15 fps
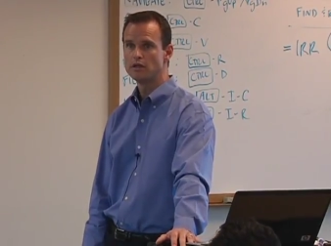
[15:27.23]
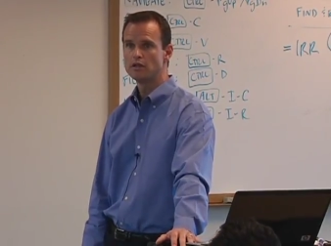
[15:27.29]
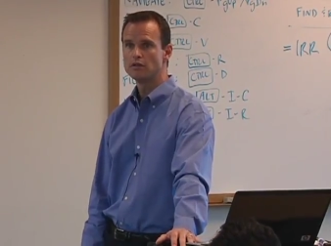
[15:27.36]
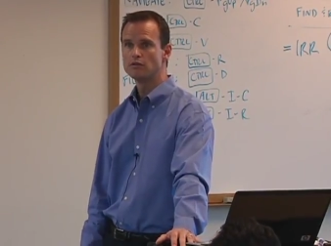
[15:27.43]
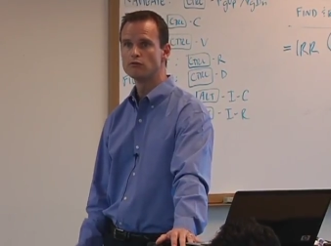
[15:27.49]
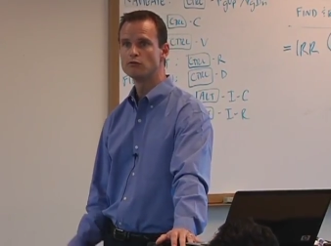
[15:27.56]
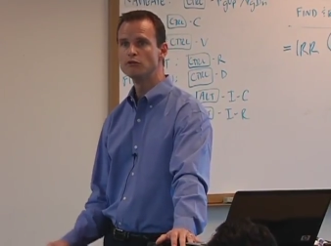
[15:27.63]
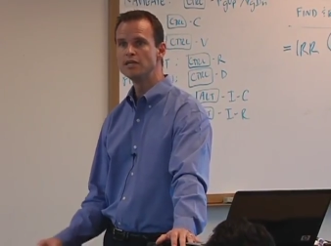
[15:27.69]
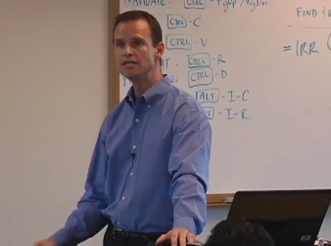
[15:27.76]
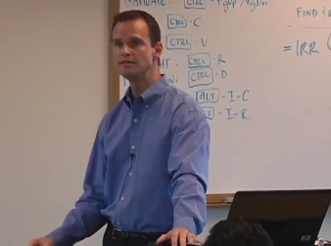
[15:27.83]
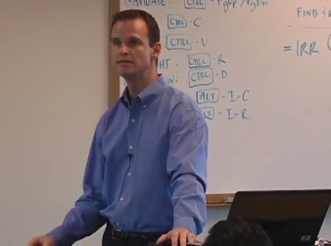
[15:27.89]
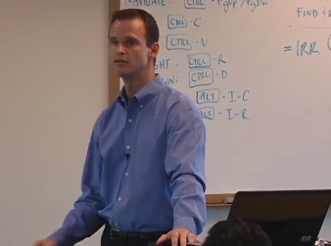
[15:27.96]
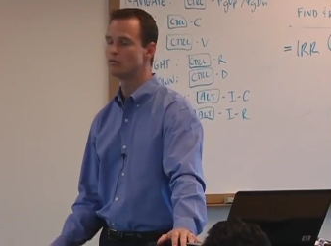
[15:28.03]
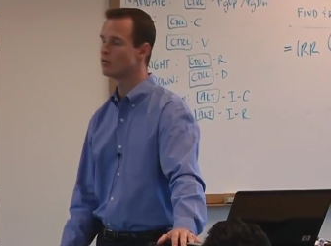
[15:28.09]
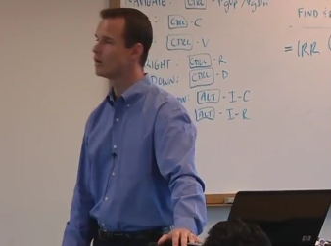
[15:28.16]
The
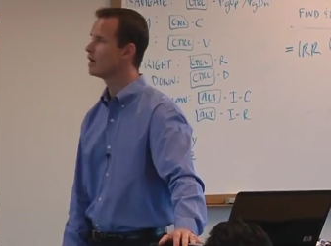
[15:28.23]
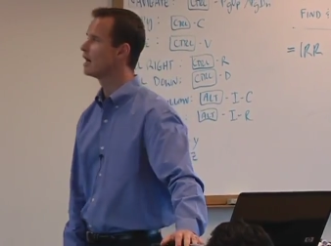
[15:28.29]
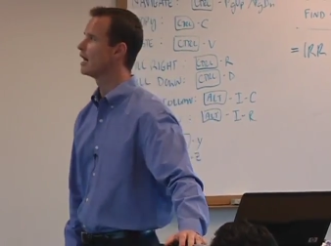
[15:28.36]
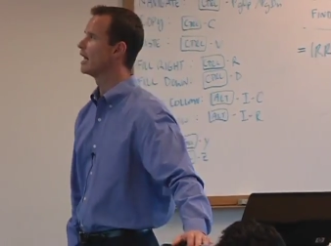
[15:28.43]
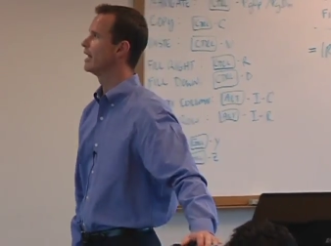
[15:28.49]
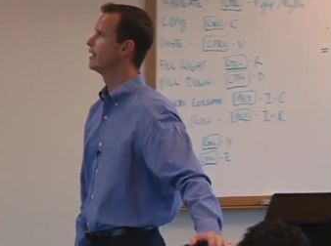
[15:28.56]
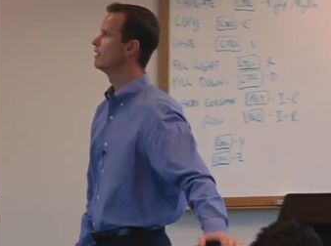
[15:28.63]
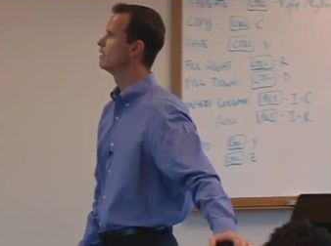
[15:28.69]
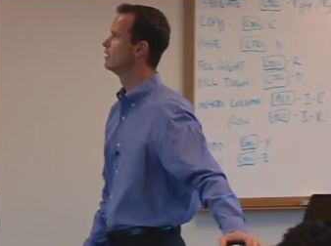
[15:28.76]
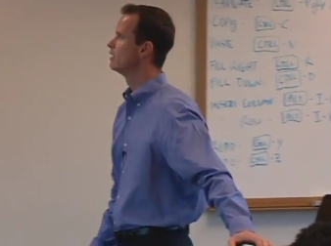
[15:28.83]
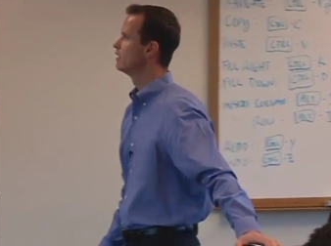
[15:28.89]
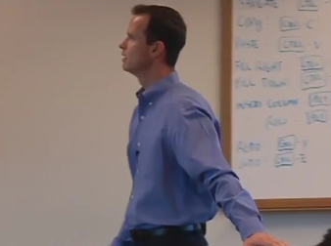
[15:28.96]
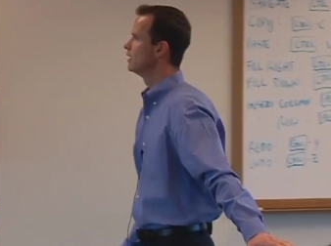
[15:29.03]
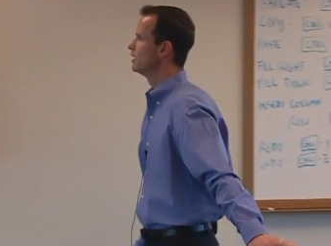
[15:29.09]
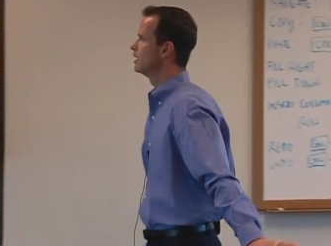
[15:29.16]
reason why
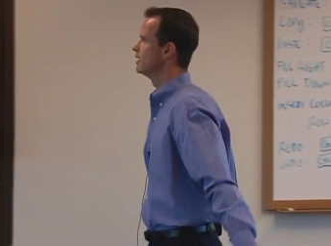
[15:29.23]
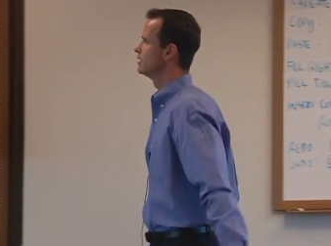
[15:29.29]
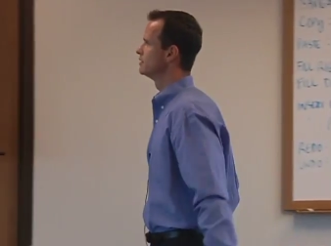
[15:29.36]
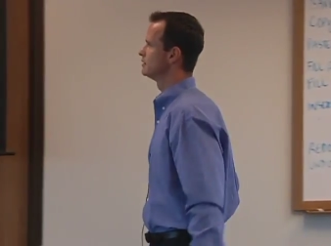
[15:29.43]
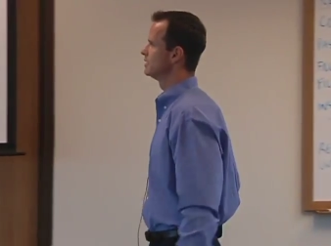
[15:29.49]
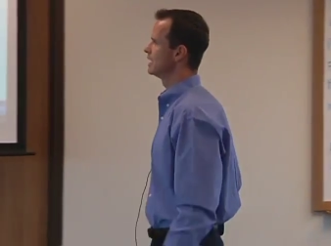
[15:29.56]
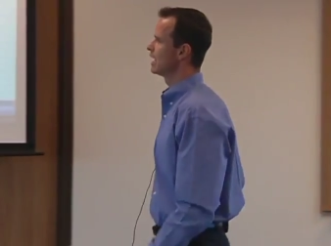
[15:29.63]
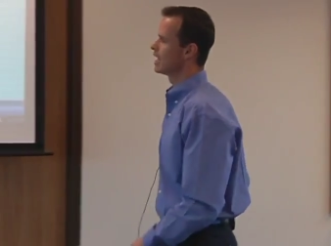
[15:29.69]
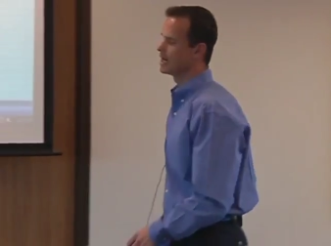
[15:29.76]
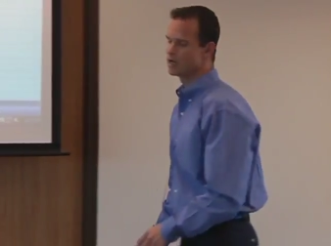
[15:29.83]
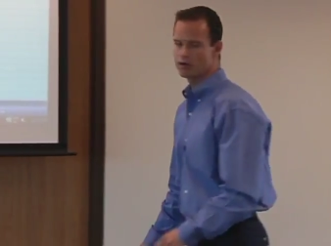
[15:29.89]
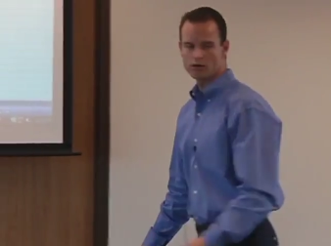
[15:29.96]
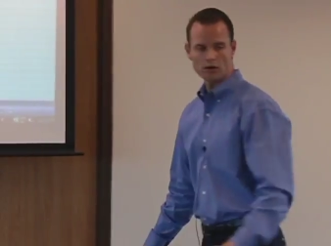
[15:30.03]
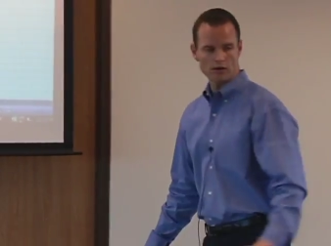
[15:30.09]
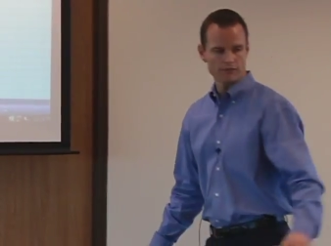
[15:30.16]
is the
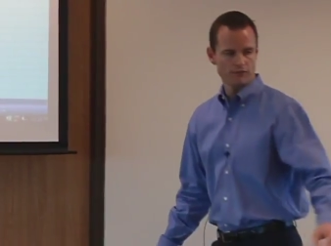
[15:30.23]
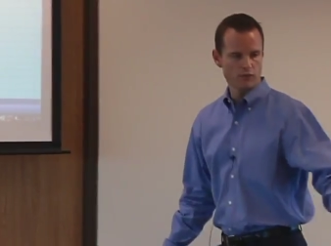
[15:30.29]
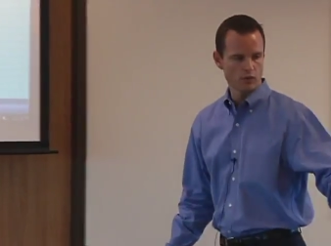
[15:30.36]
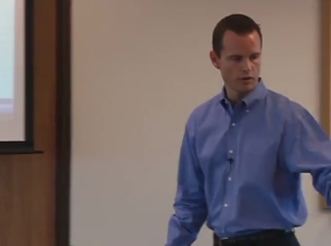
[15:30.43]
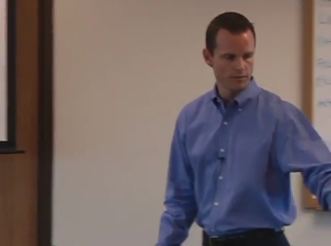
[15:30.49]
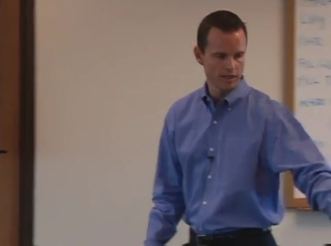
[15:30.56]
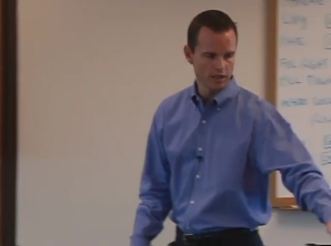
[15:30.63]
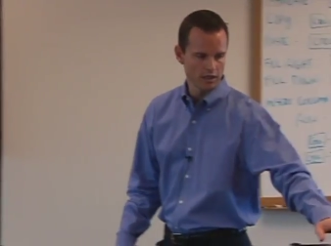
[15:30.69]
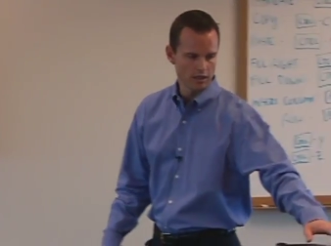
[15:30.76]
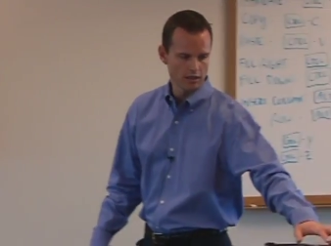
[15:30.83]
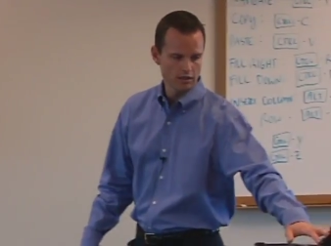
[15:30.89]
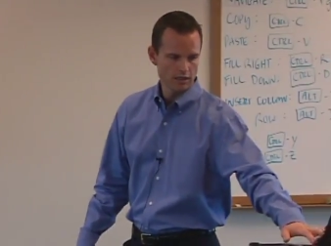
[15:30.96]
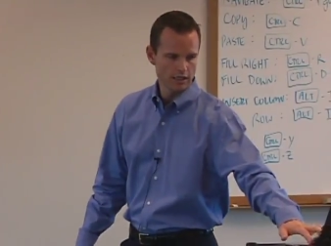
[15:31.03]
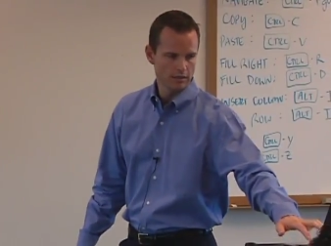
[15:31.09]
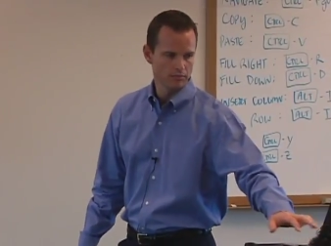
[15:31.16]
IRR formula
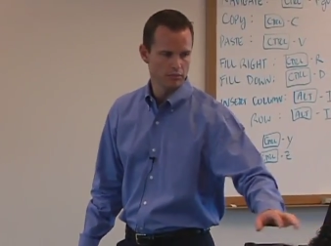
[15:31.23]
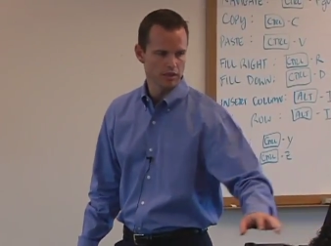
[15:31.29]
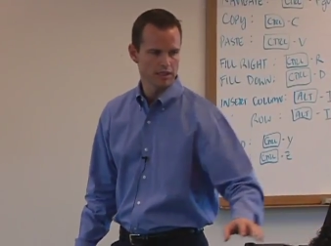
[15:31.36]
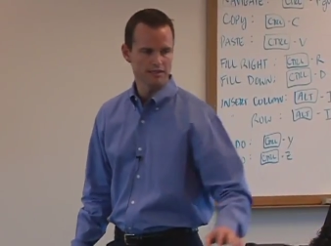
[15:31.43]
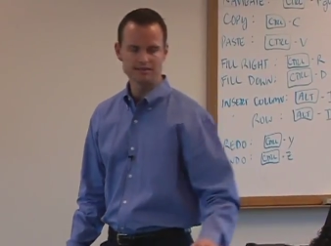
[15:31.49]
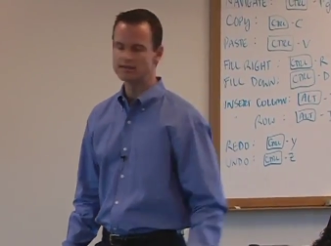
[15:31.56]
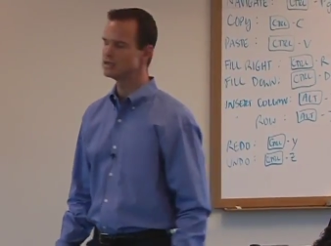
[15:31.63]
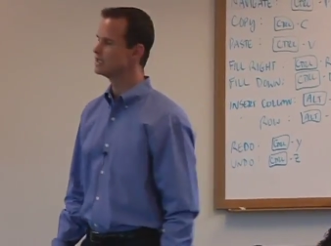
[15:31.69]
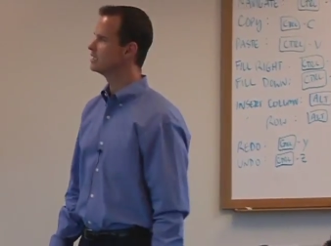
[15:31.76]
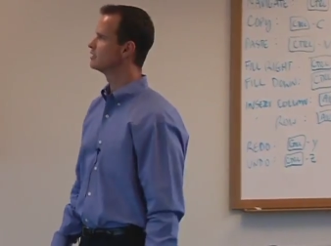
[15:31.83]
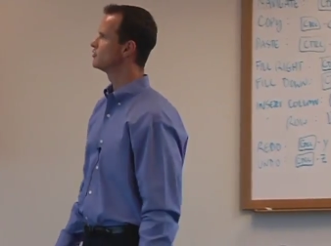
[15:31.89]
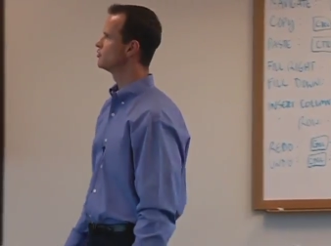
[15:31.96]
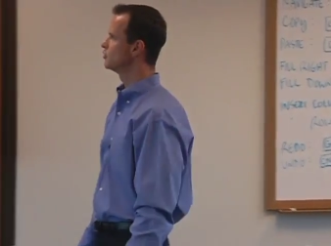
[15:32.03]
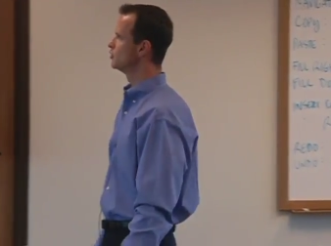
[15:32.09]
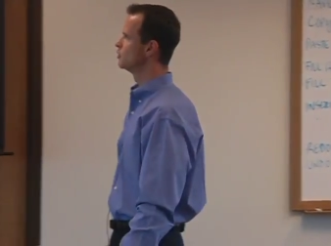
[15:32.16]
implicitly
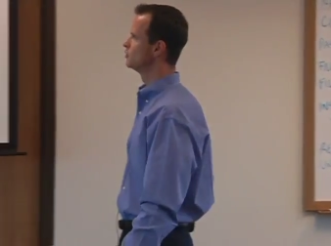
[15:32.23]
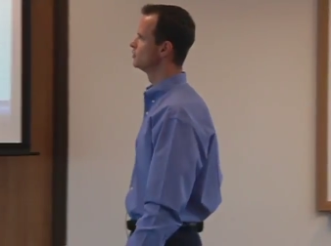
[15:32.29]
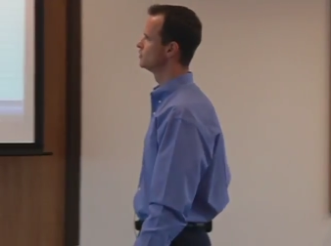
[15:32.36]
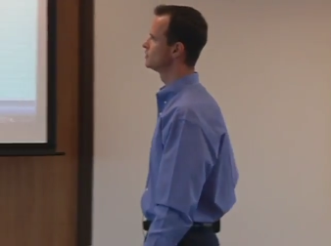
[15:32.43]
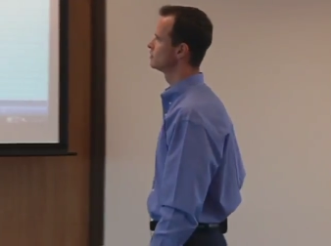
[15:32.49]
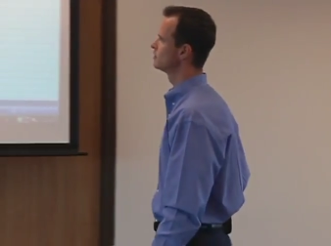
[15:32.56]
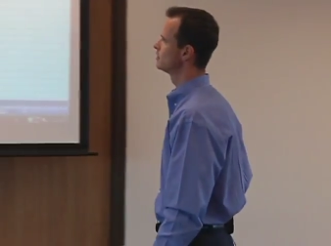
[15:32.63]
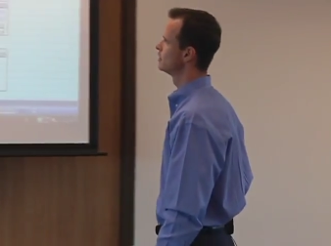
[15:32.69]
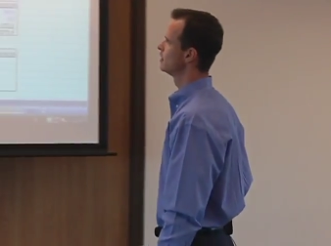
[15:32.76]
assumes